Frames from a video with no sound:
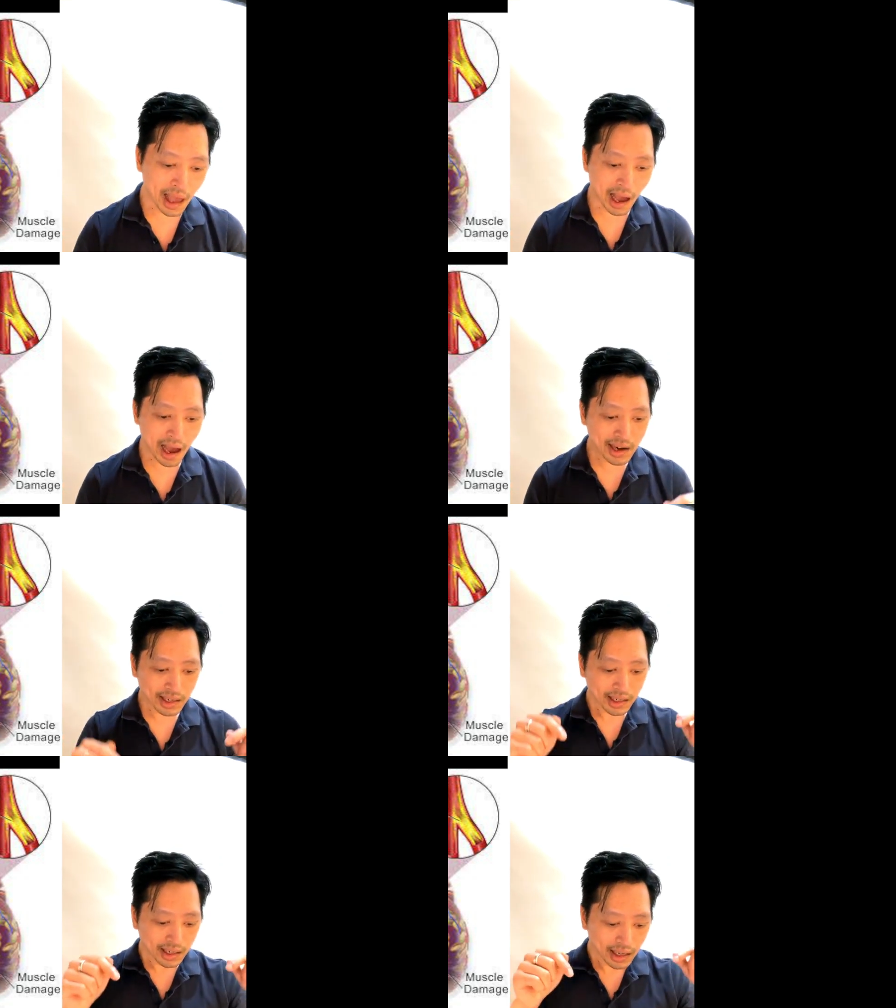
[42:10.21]

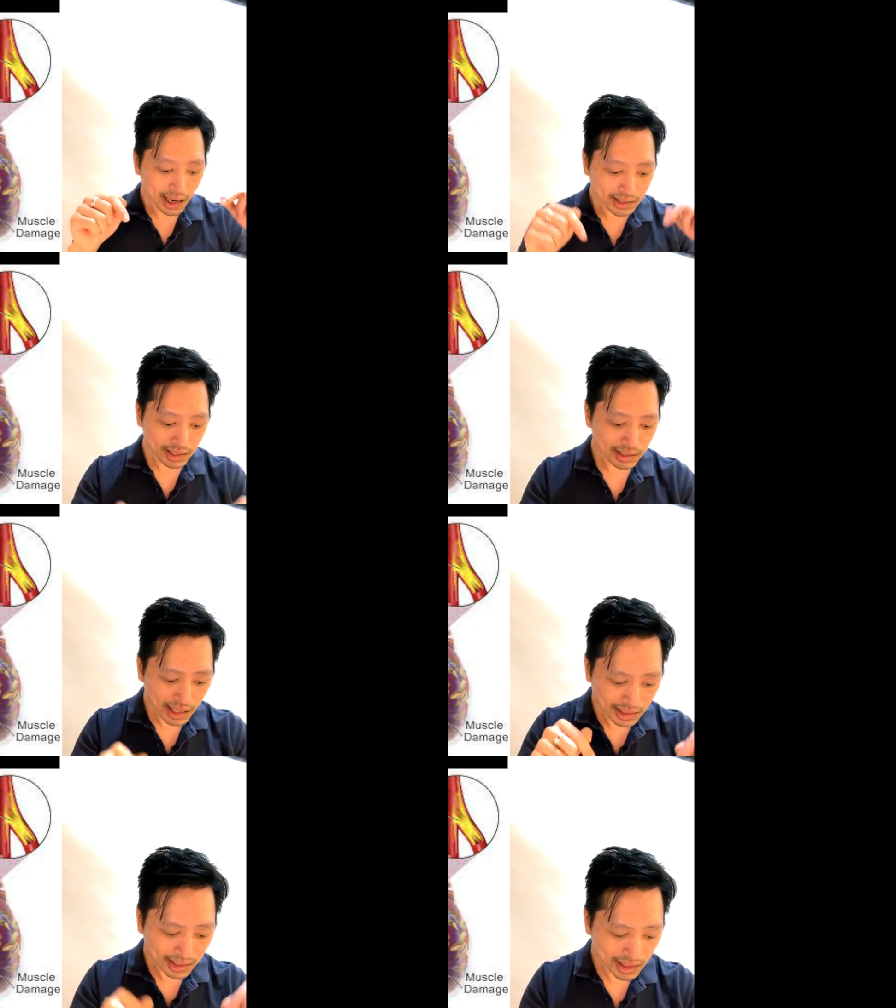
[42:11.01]
And as I
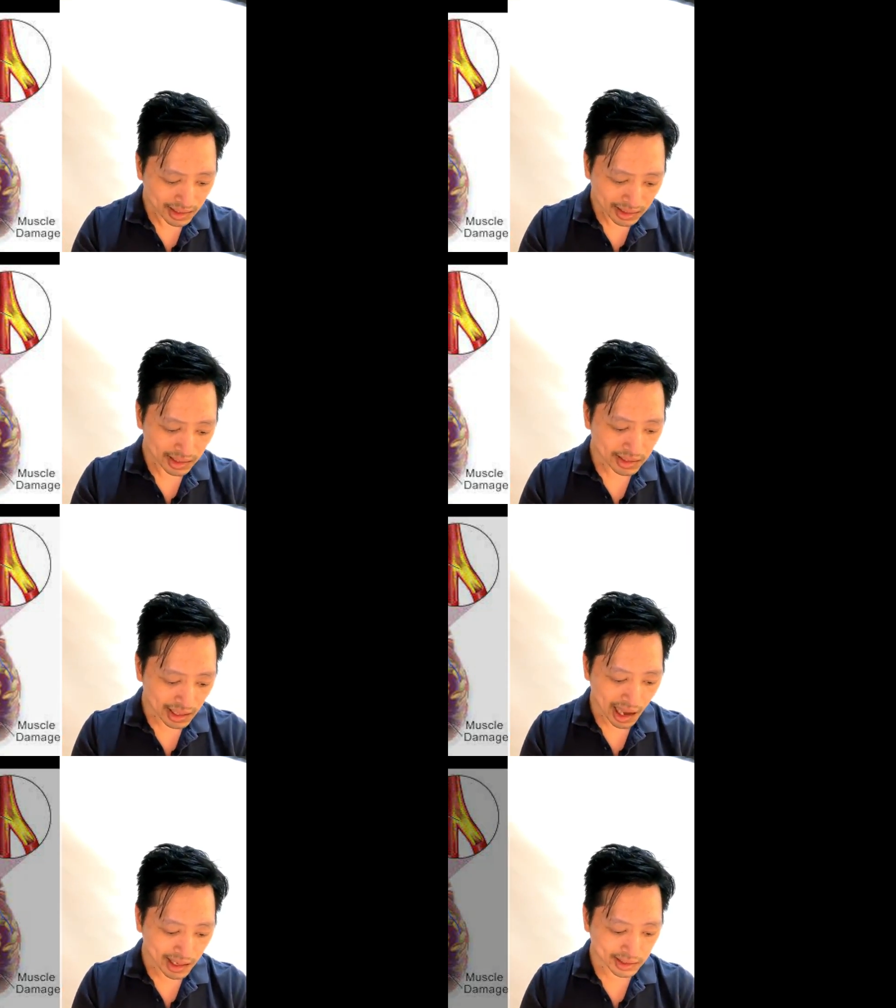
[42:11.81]
said, this this
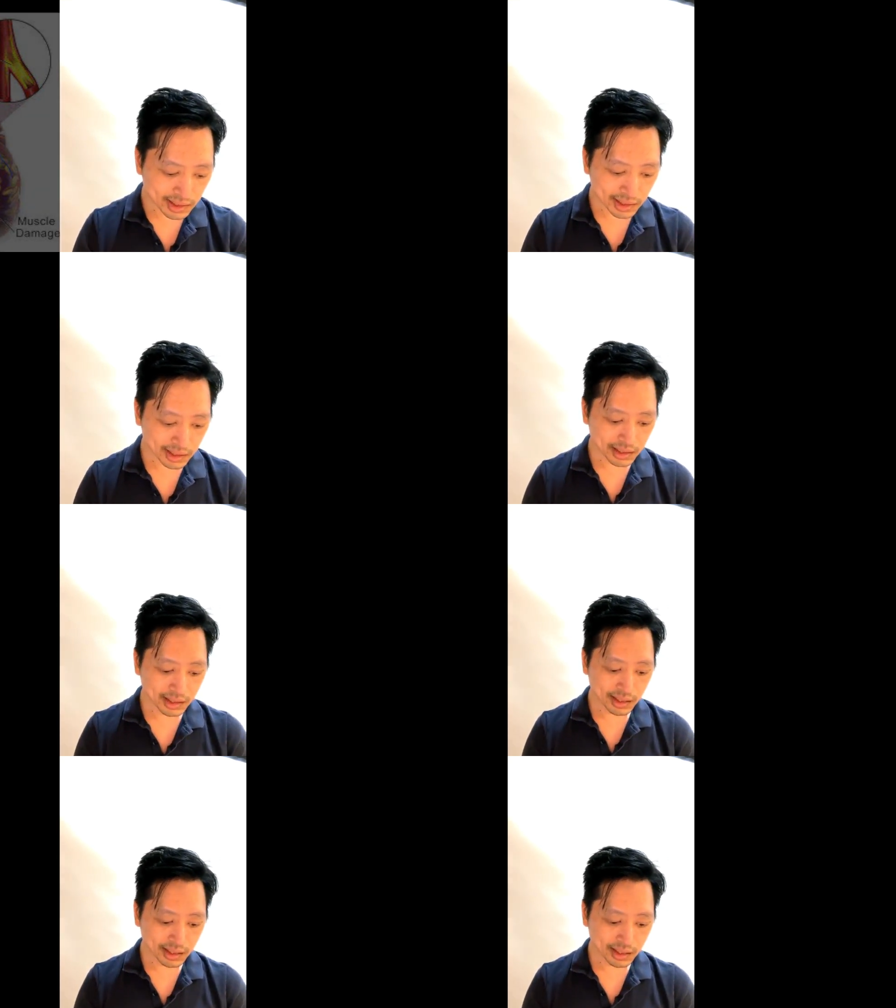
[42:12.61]
answer